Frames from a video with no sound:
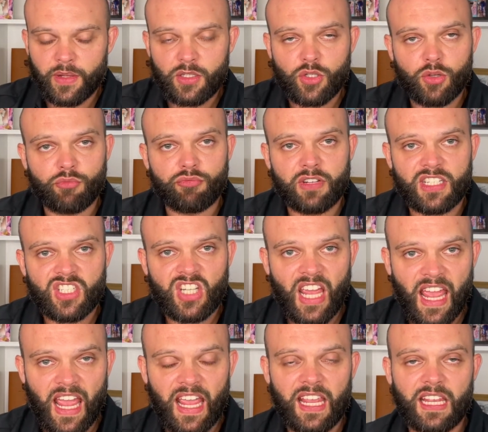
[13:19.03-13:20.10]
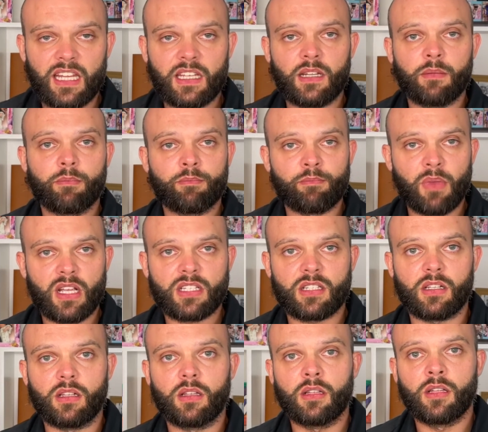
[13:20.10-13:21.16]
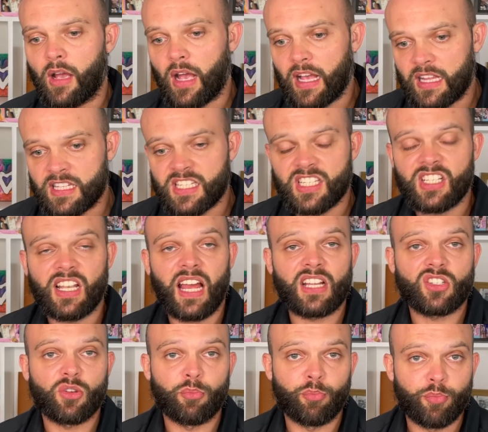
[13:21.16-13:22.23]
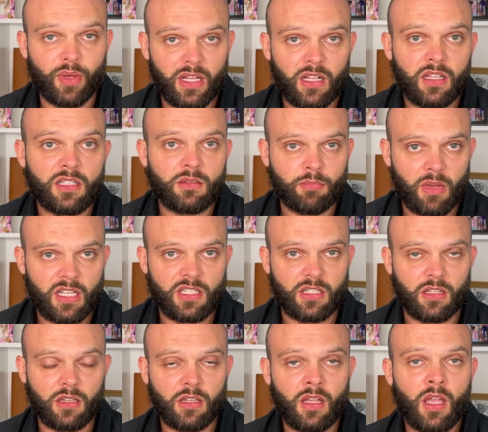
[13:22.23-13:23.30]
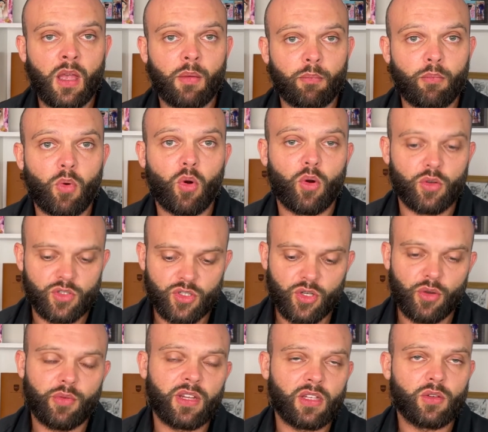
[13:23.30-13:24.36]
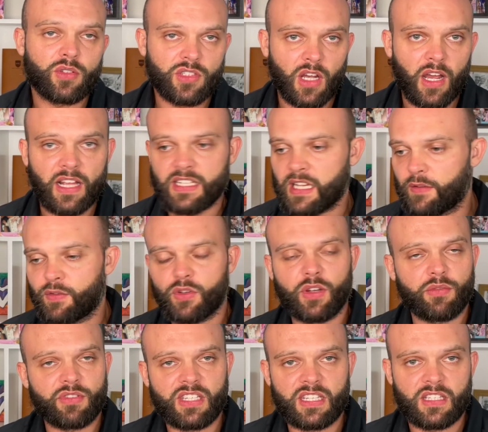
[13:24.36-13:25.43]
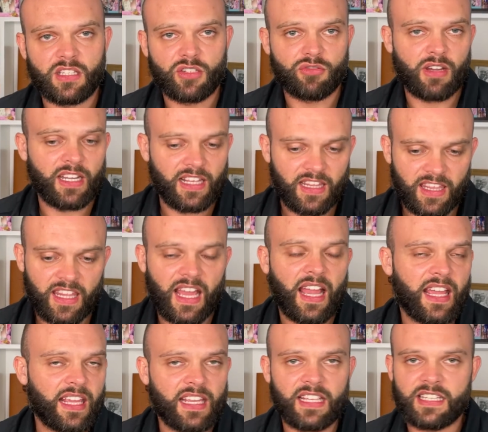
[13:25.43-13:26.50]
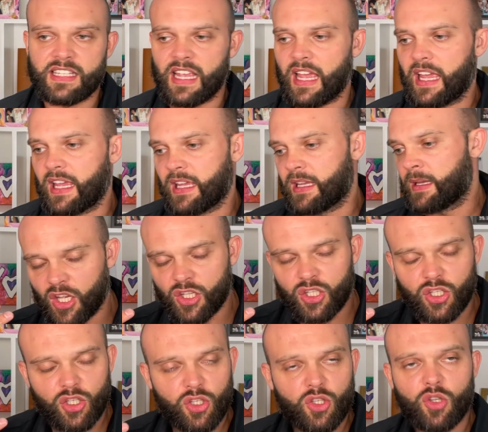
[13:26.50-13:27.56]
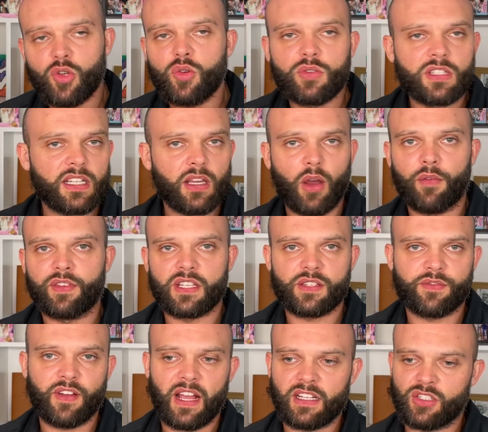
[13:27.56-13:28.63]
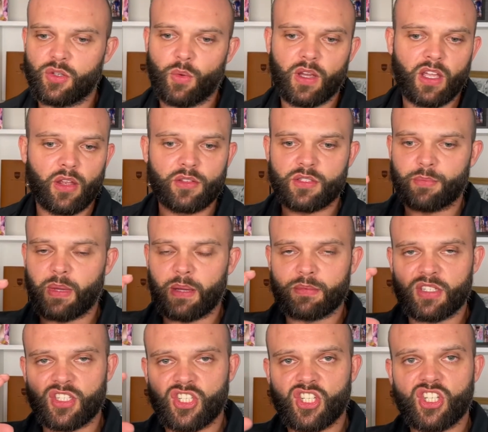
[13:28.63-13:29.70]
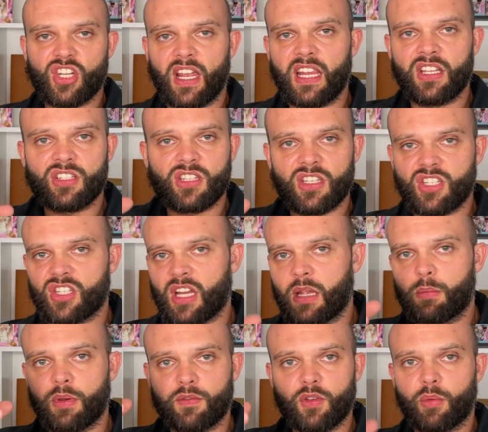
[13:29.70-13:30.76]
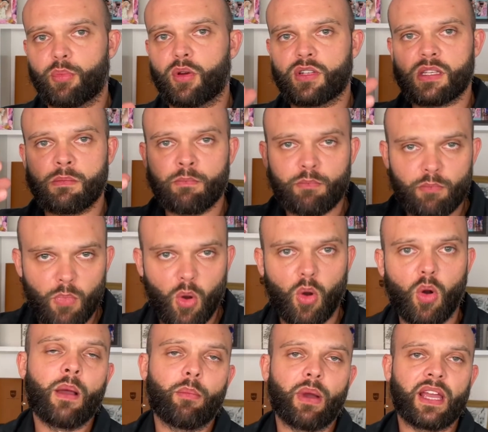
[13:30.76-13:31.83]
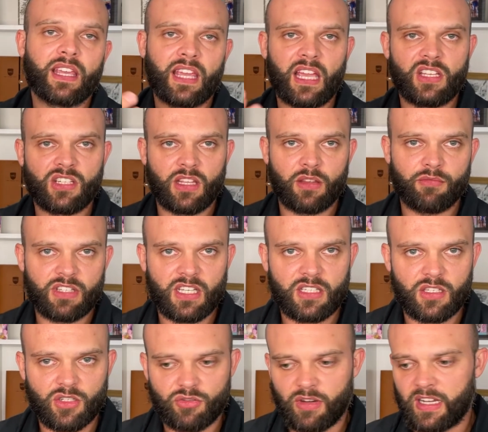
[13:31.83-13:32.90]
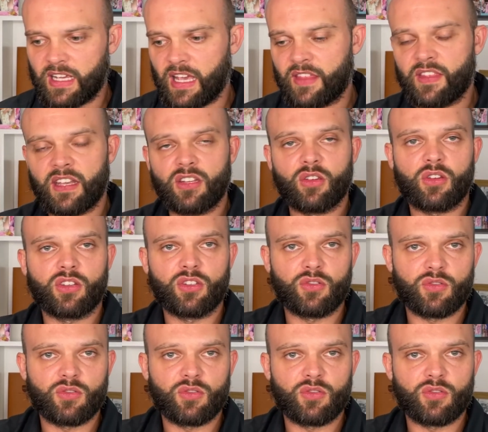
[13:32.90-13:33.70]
to retain muscle / build muscle more during your diet if you're doing resistance training. That is a hugely obvious fact. You are going to be able to change the shape of your body more by engaging in the resistance training, and then you can use